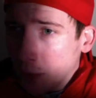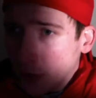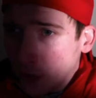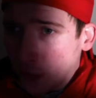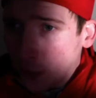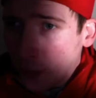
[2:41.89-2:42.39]
which
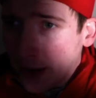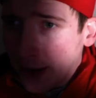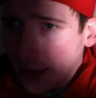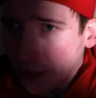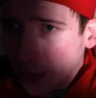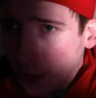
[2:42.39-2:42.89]
is
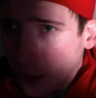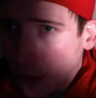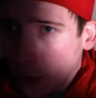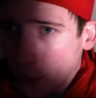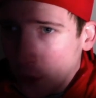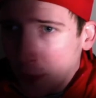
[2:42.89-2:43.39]
great if you're an
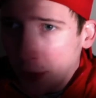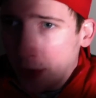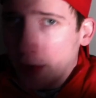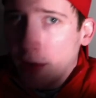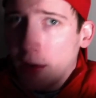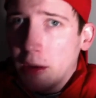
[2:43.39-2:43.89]
overdripper.